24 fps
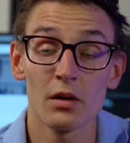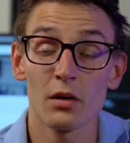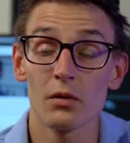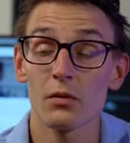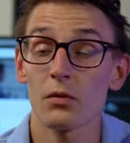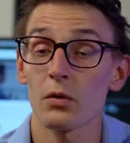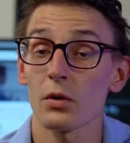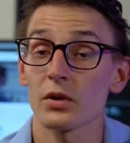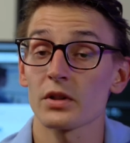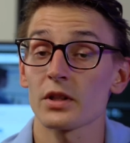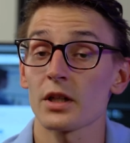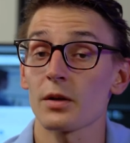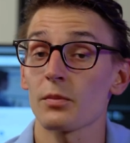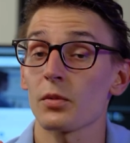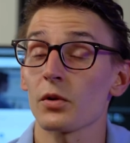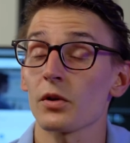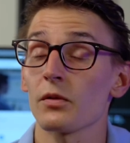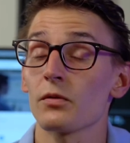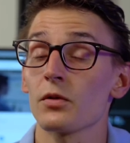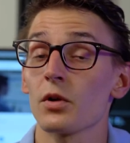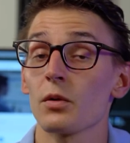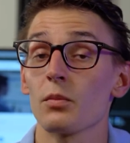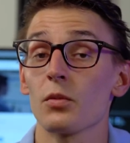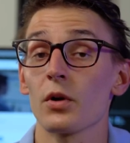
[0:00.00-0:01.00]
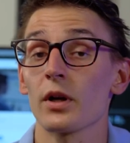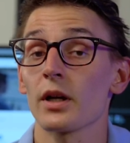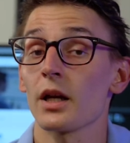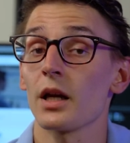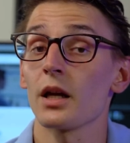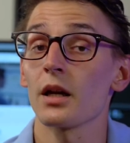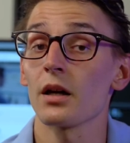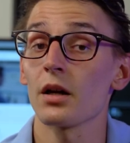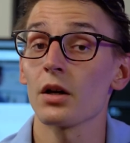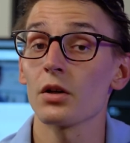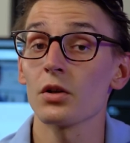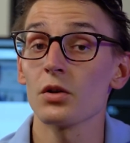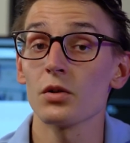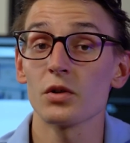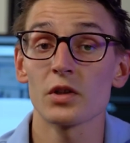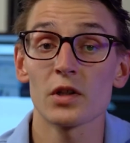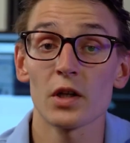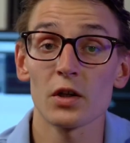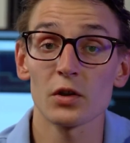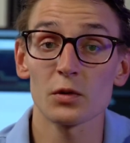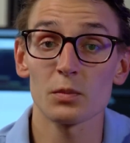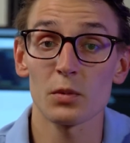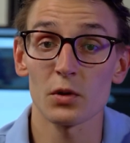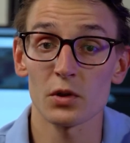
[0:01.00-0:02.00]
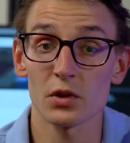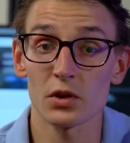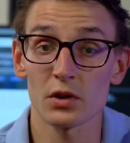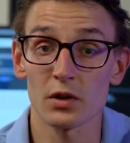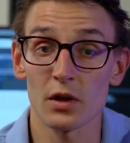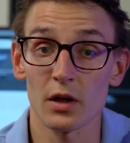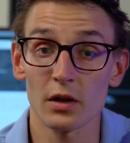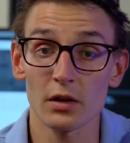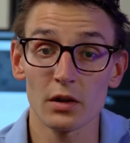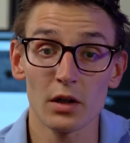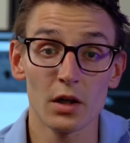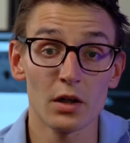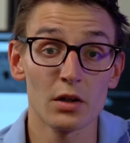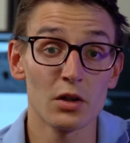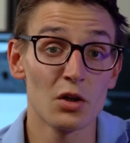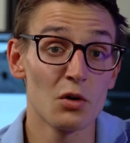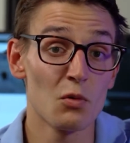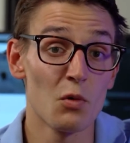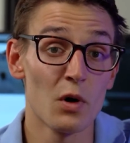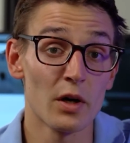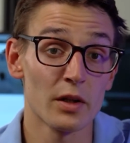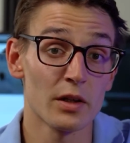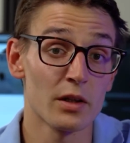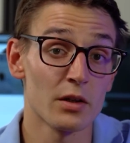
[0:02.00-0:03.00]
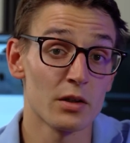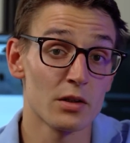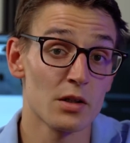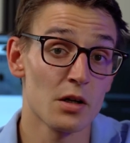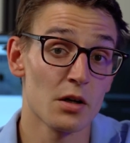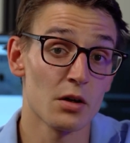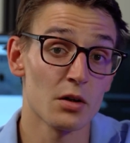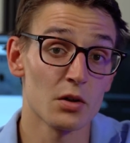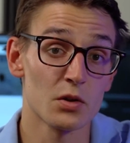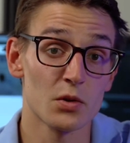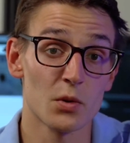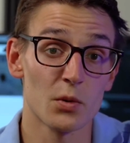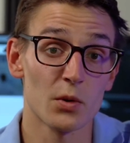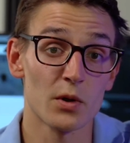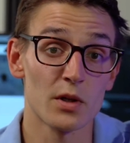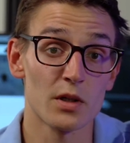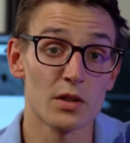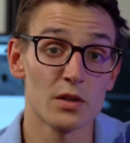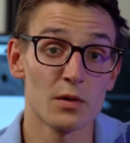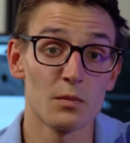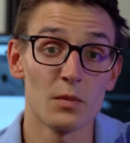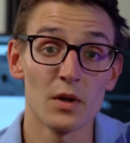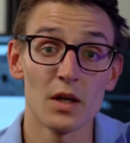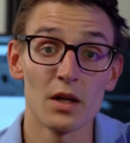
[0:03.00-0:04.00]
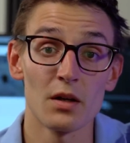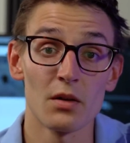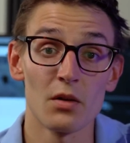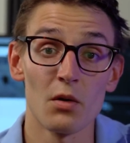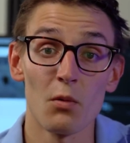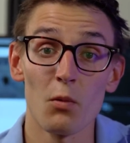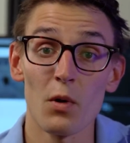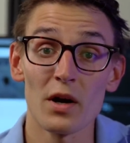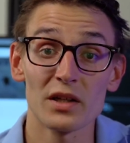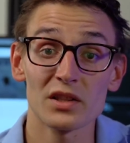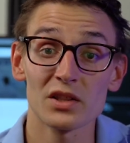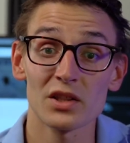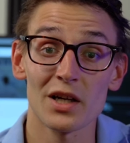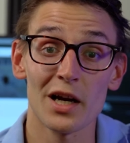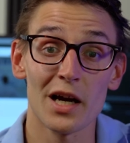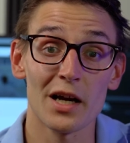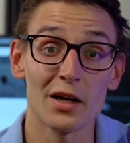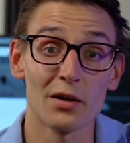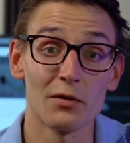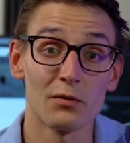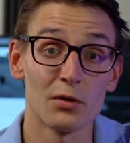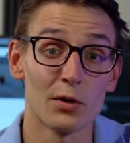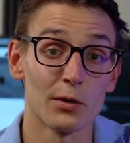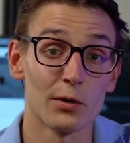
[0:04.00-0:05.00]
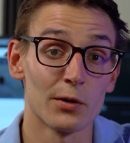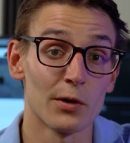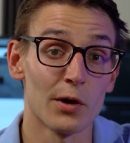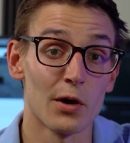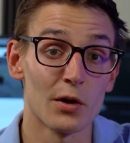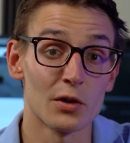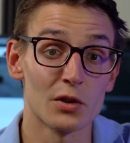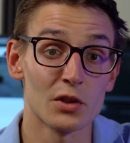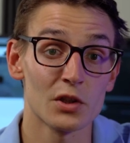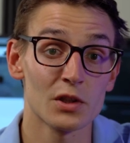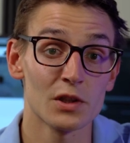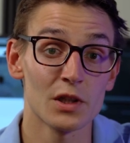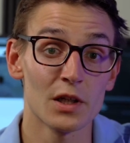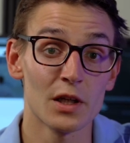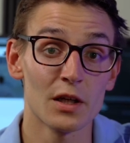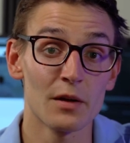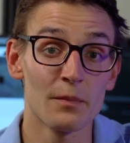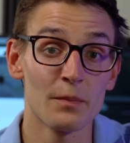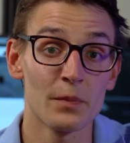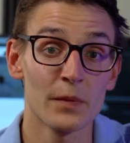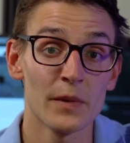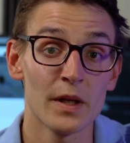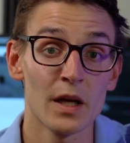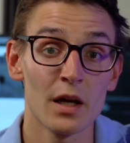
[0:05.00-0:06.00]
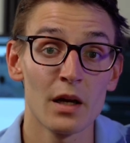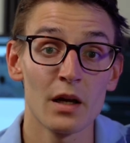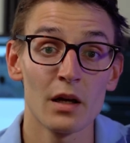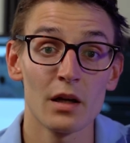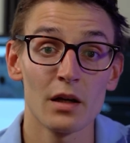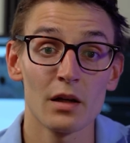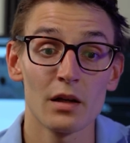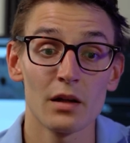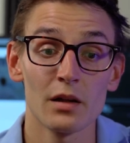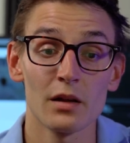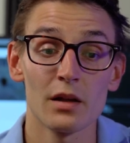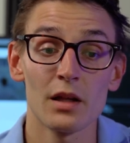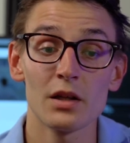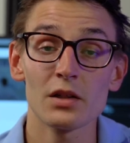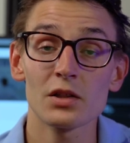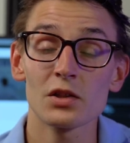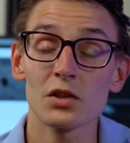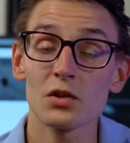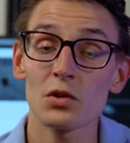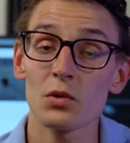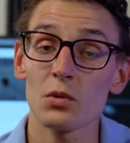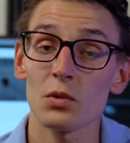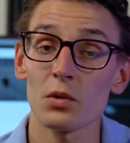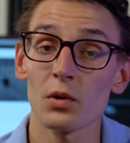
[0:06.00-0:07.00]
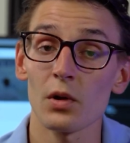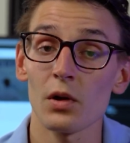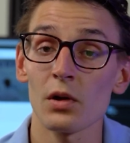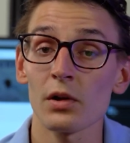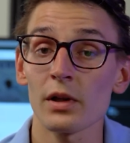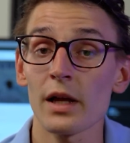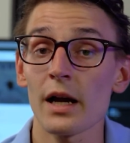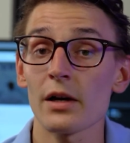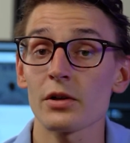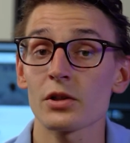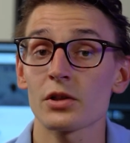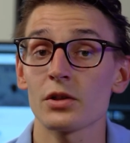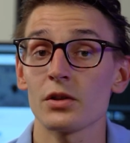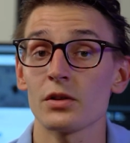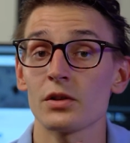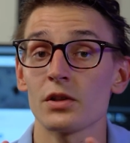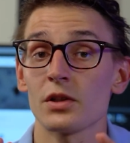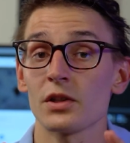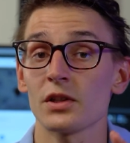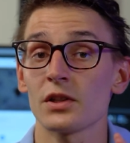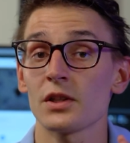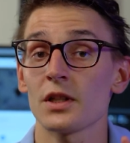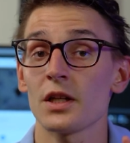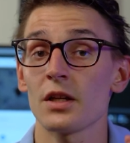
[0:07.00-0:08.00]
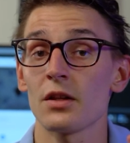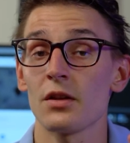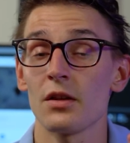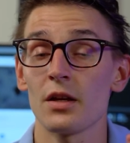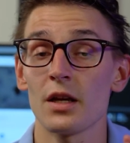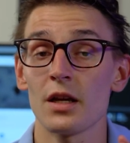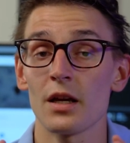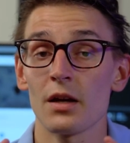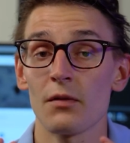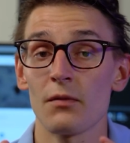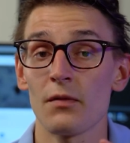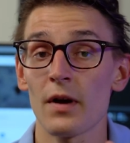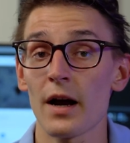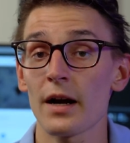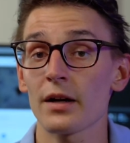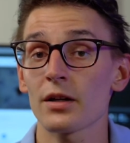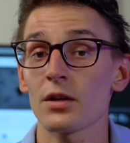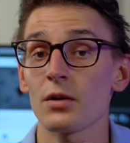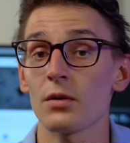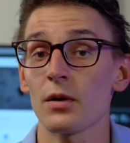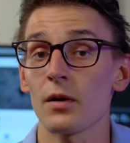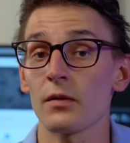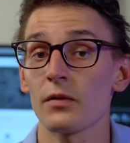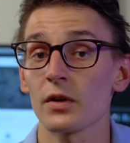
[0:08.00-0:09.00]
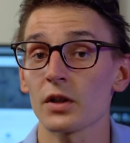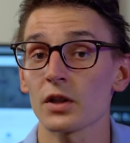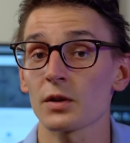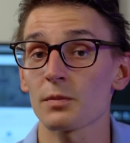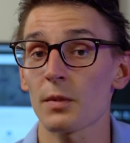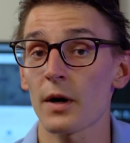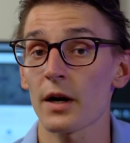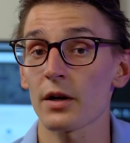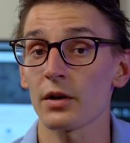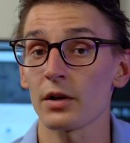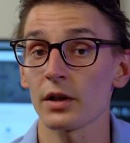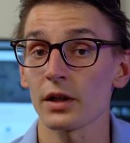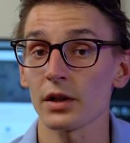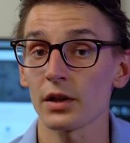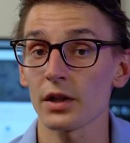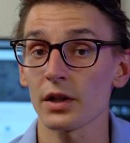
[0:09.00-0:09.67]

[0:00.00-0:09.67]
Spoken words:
For example, if you're bringing a new salesperson on and you want their territory to be the west side of your large city, this tool allows you to see the value of expiring